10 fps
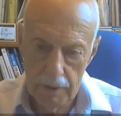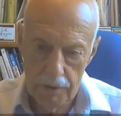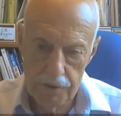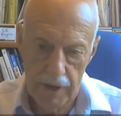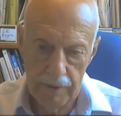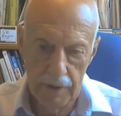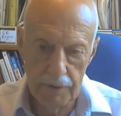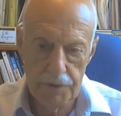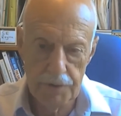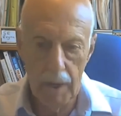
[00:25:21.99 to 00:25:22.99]

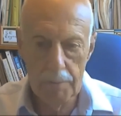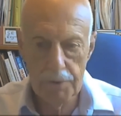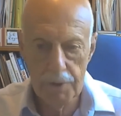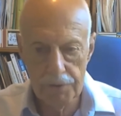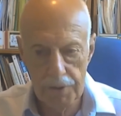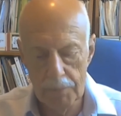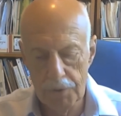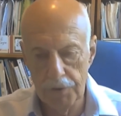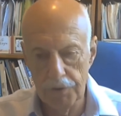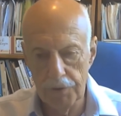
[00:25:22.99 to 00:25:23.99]
stereotypes,
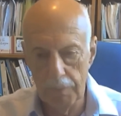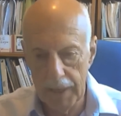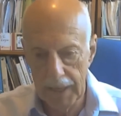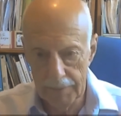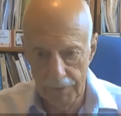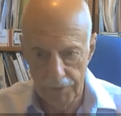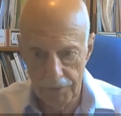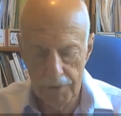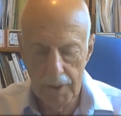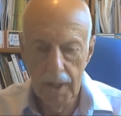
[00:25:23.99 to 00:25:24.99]
assumptions and
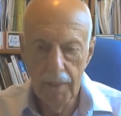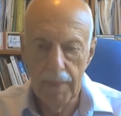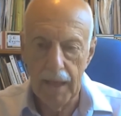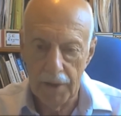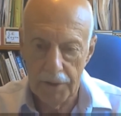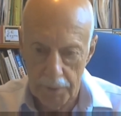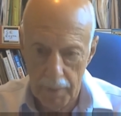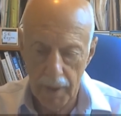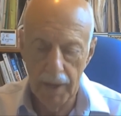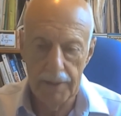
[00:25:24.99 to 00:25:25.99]
behaviors that
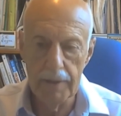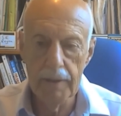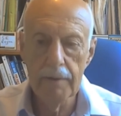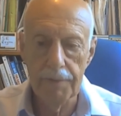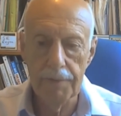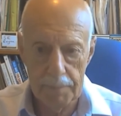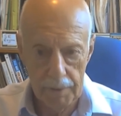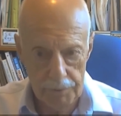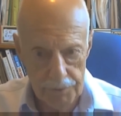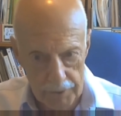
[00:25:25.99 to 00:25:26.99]
undermine fair
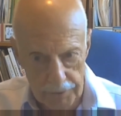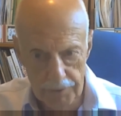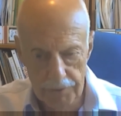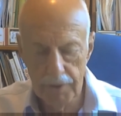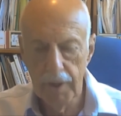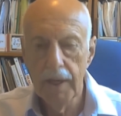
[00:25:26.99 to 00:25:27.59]
processes,